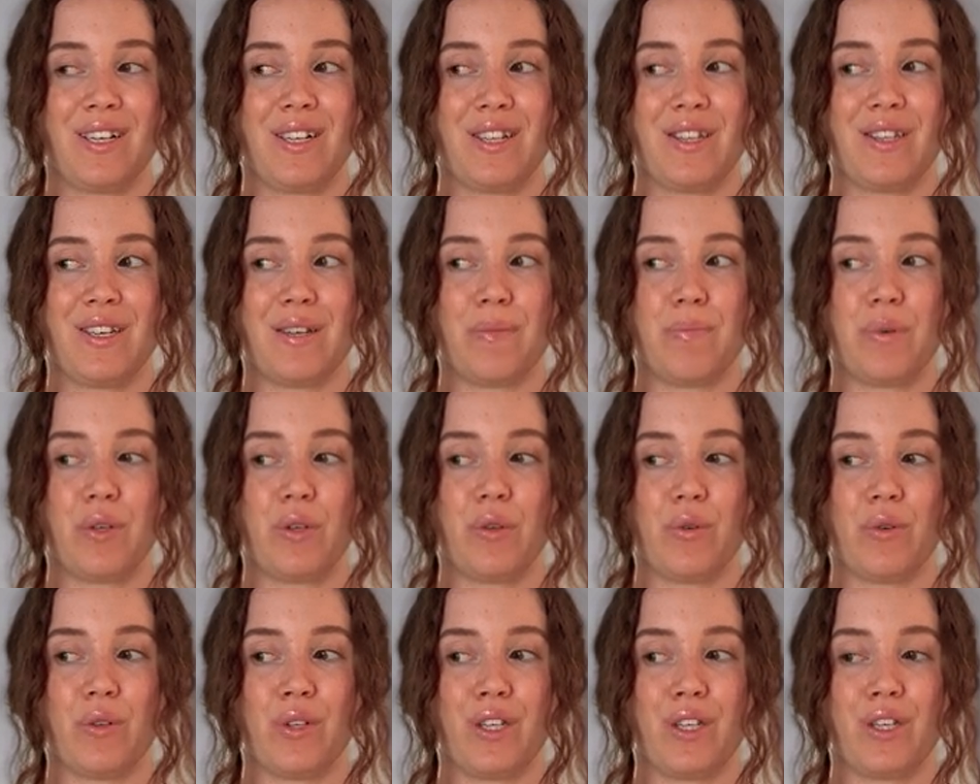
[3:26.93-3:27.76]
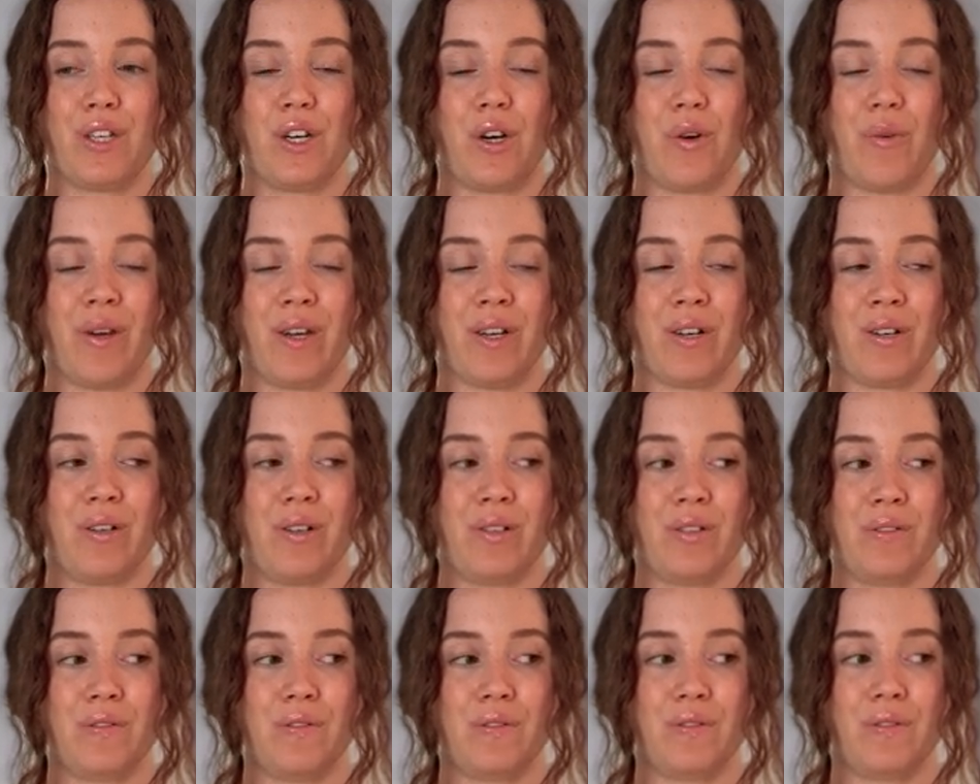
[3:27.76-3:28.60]
They're purely going
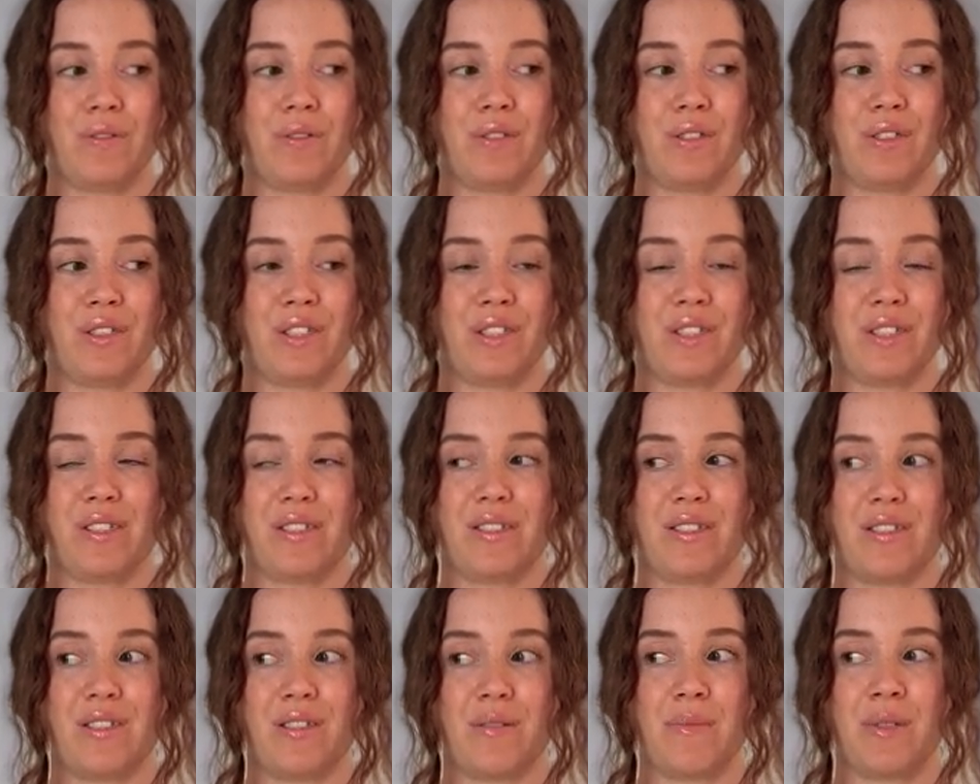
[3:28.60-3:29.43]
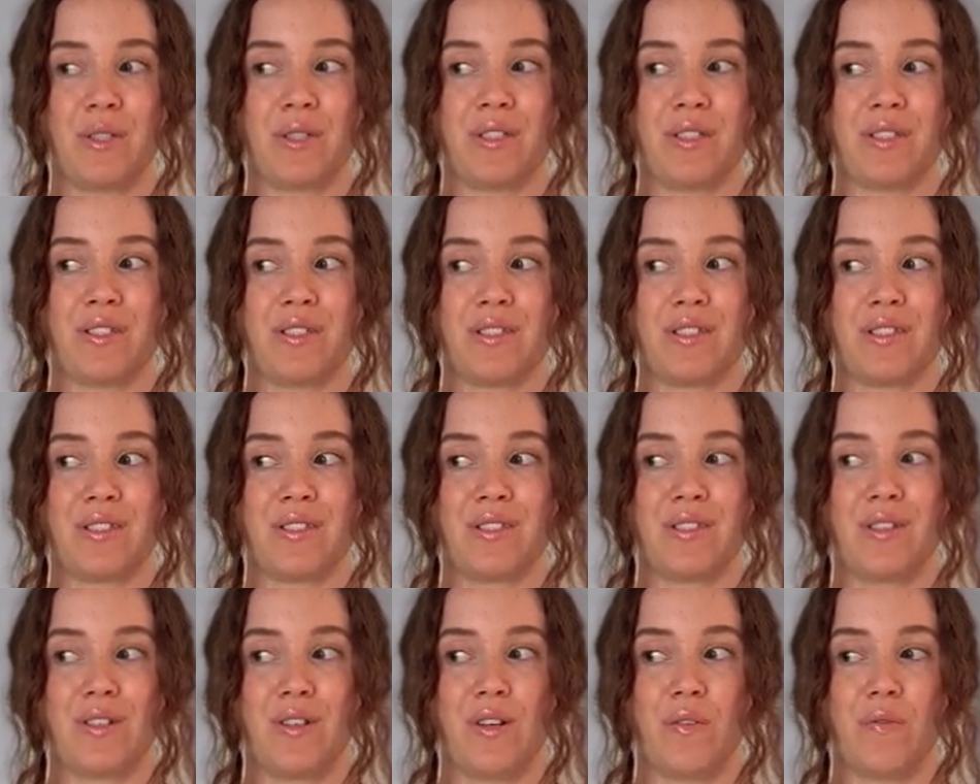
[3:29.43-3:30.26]
off the stimulus
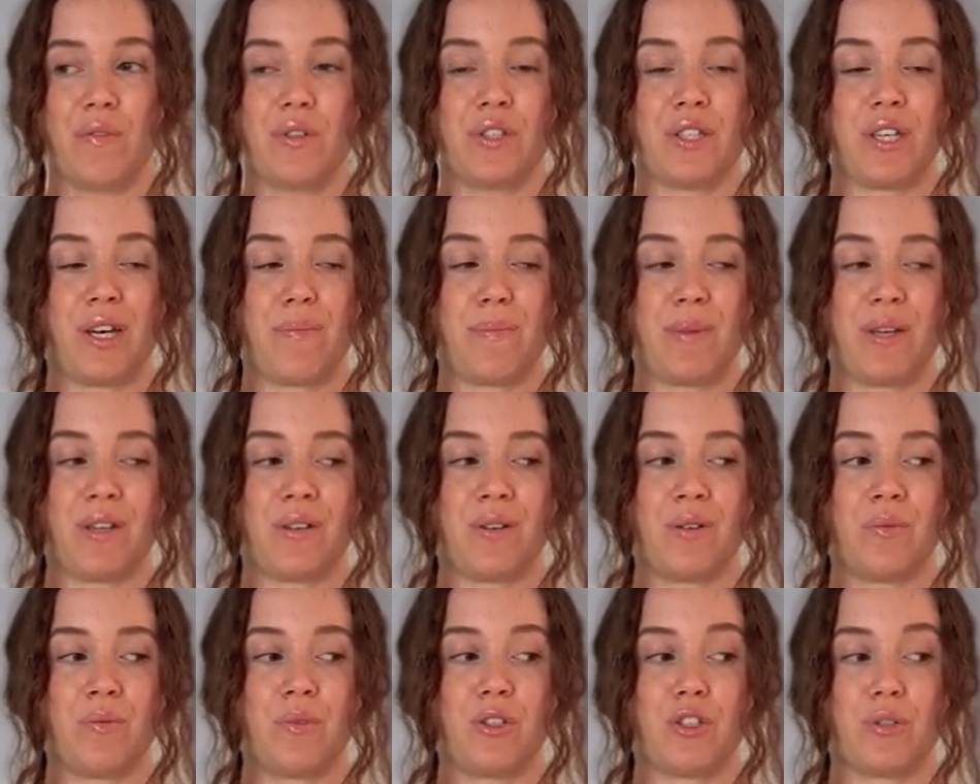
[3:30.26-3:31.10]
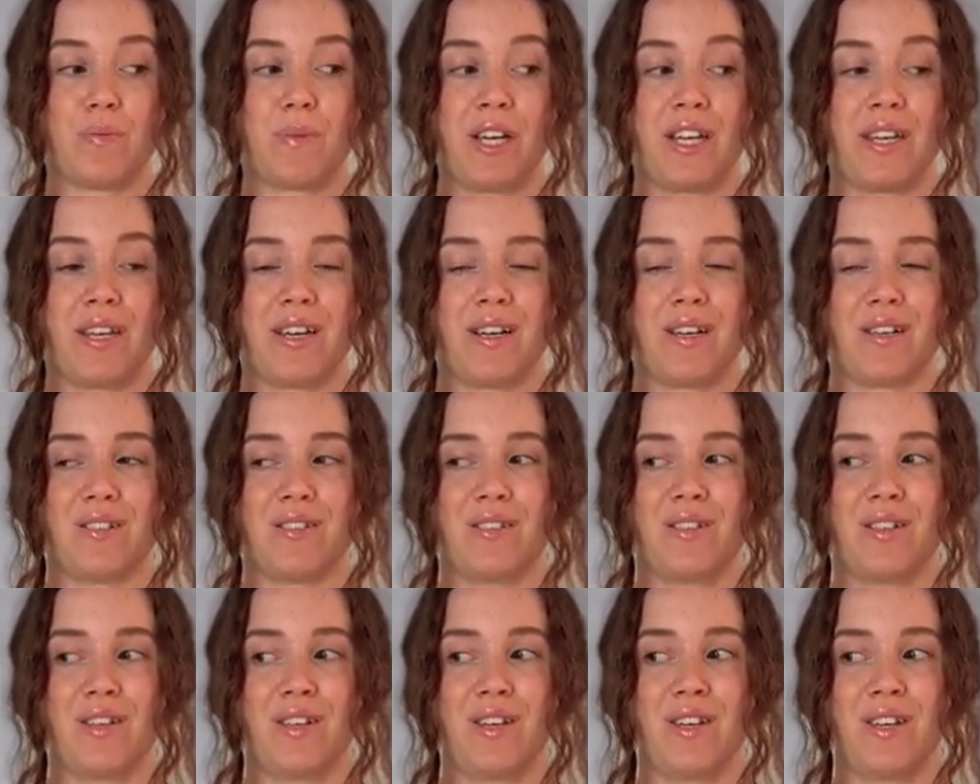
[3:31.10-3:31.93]
of the tapping, which by now
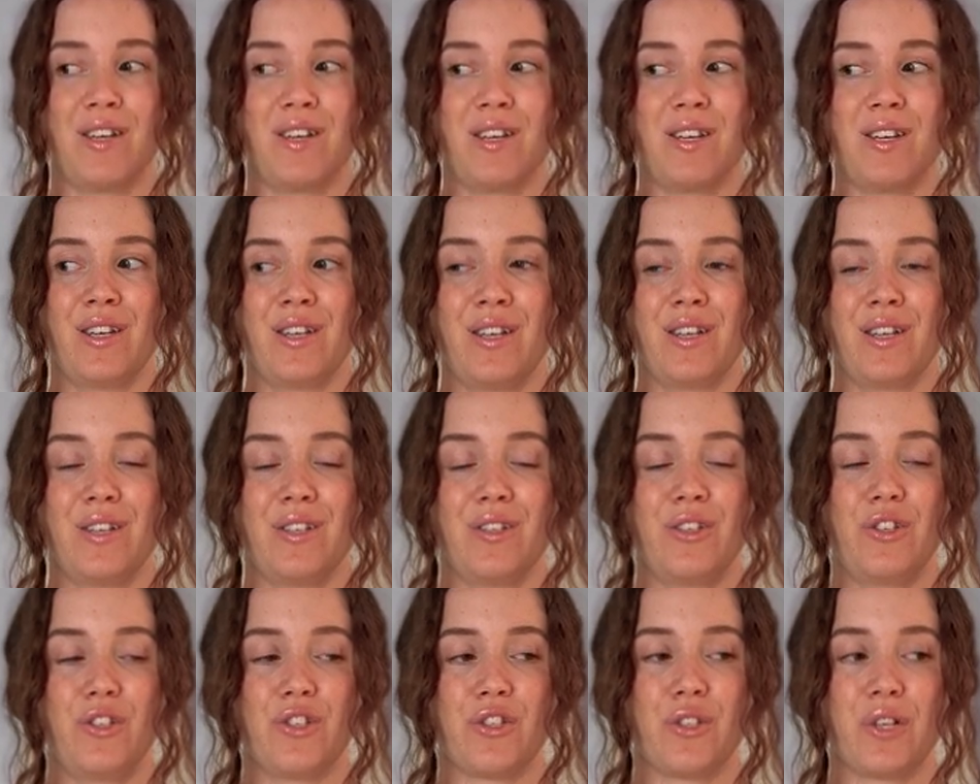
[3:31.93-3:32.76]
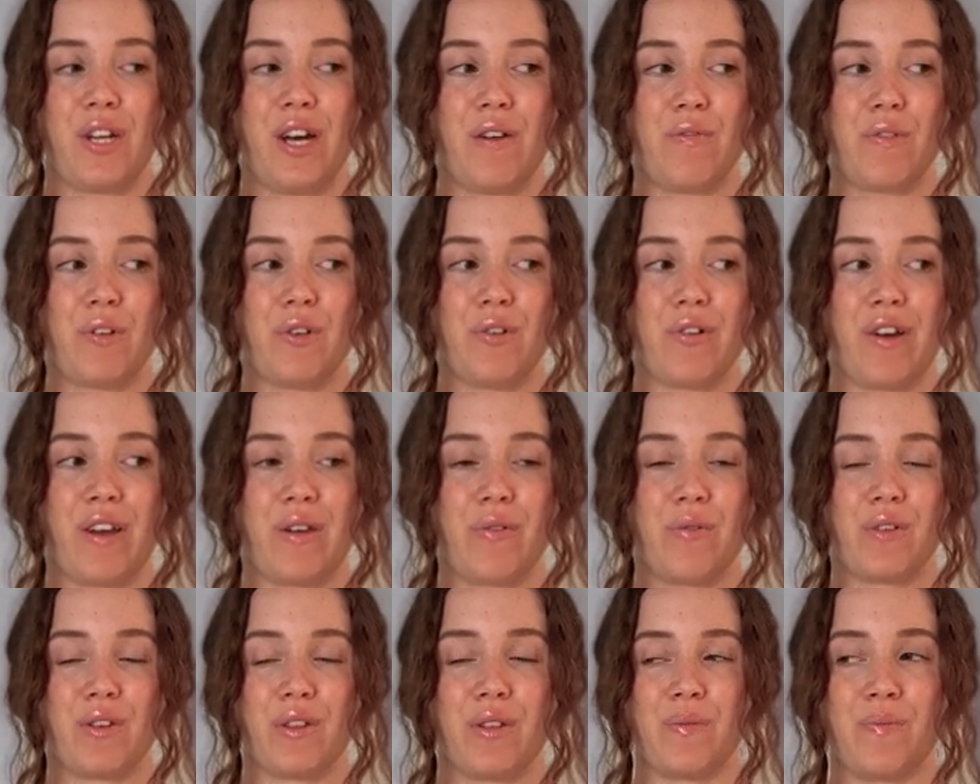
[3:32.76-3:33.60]
you should have a great
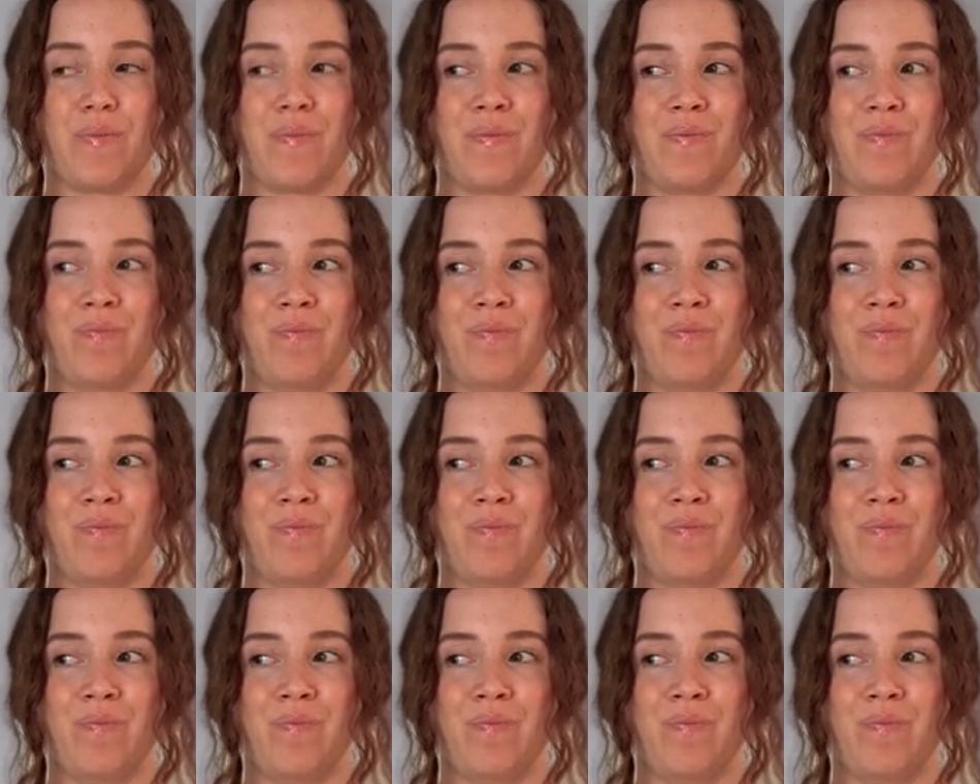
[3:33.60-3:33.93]
rhythm.